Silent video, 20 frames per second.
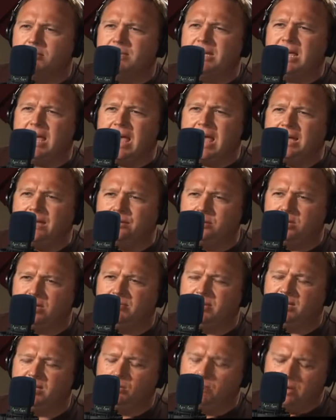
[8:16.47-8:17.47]
let me add
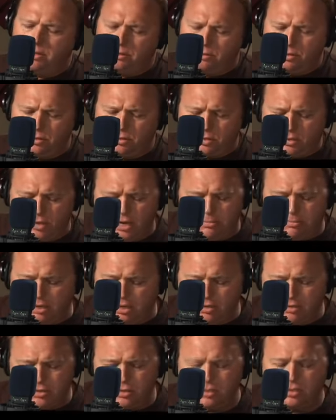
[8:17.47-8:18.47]
something to what you just said
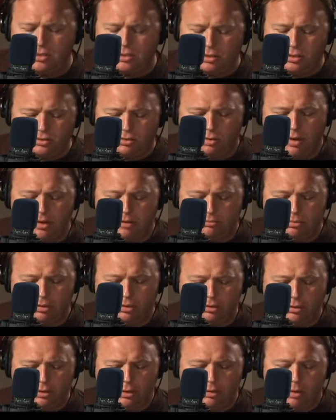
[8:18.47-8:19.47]
because this is
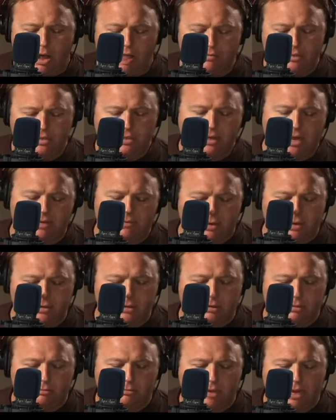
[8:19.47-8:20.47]
incredible. You know, obviously, I've read
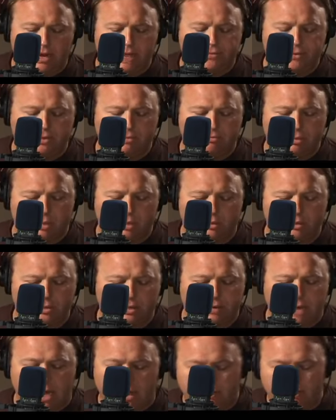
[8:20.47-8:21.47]
your last two books.
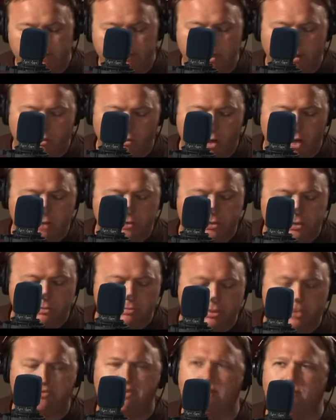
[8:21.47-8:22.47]
I've uh, watched your
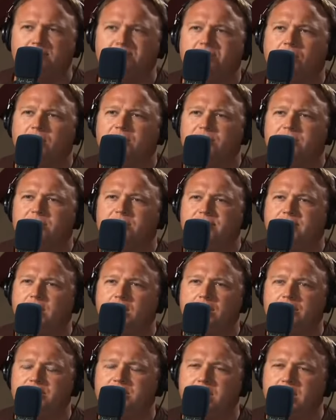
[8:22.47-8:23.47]
Bush Family Fortunes
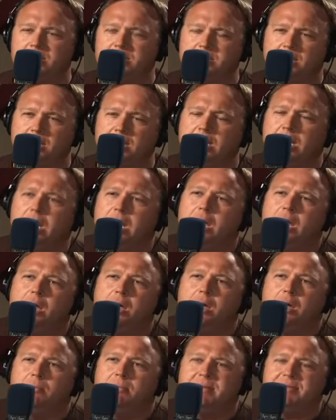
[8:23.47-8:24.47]
video. It's excellent.
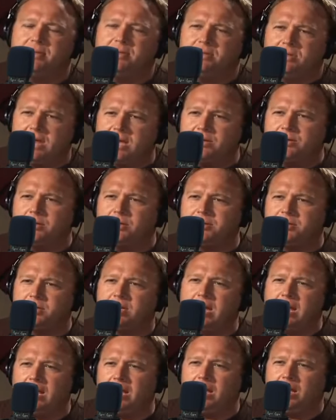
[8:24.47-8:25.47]
But the things you're
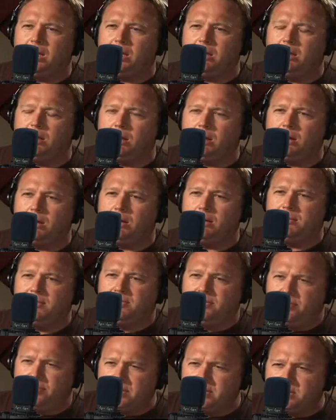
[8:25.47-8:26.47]
saying here, I
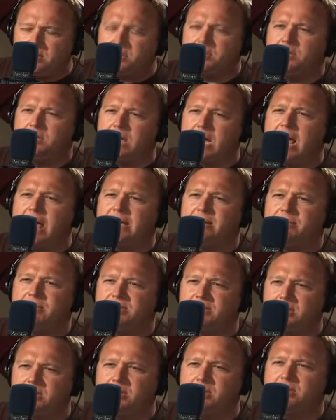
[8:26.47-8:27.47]
mean, this is the
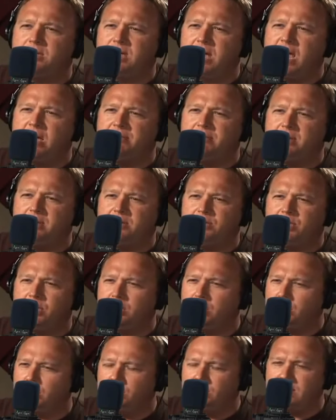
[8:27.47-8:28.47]
documents, this is the evidence.
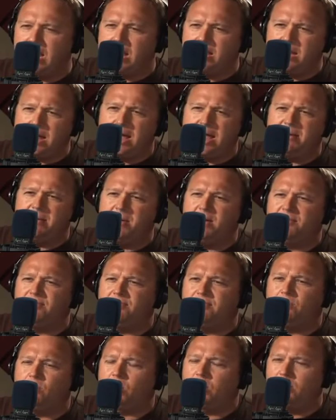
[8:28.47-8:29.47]
You, Right you've here. gotten IMF,
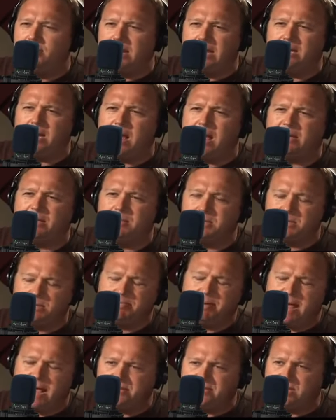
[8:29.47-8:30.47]
World Bank documents in
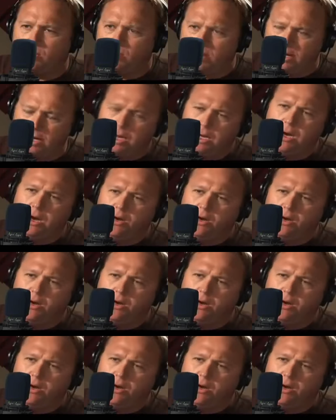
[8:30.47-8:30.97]
the past. I want